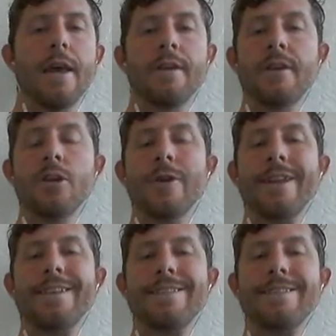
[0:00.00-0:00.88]
is that you
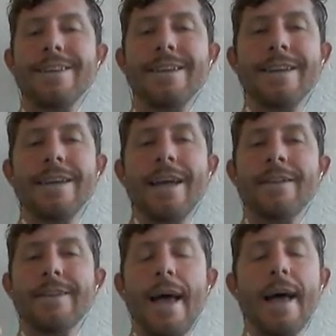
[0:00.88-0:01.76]
can see
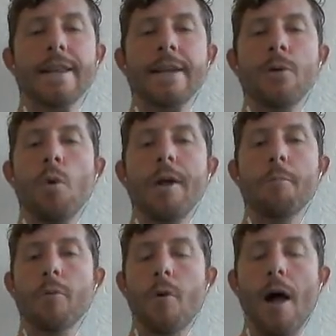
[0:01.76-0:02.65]
exactly
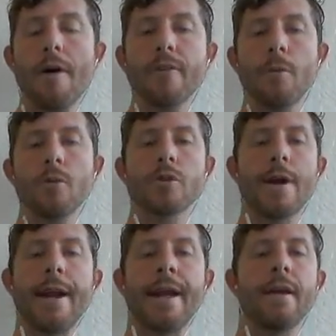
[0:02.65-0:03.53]
what profitable
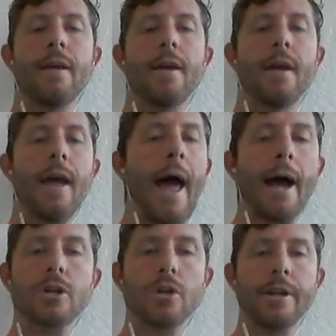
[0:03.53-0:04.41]
trading
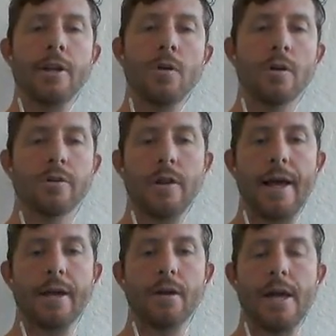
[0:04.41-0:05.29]
actually looks
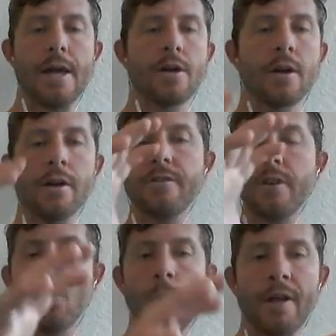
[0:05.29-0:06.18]
like, okay? You're going to see
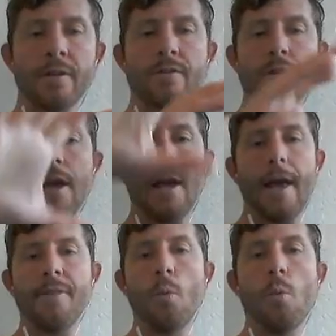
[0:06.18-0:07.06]
the wins
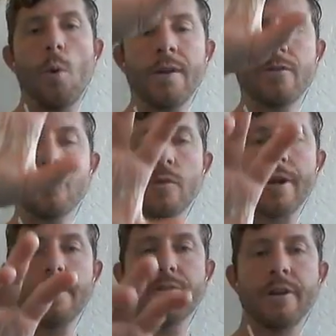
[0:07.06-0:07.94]
and the win
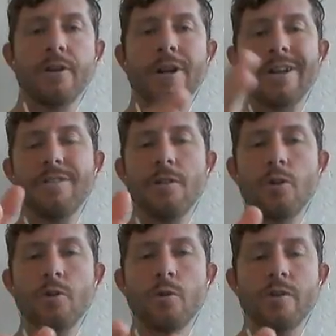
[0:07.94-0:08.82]
streaks, and you're going to see
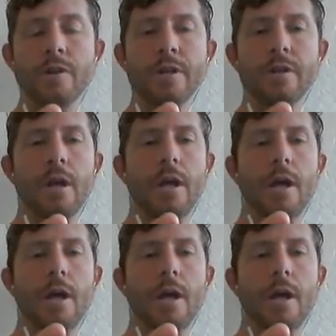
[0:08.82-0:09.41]
the losing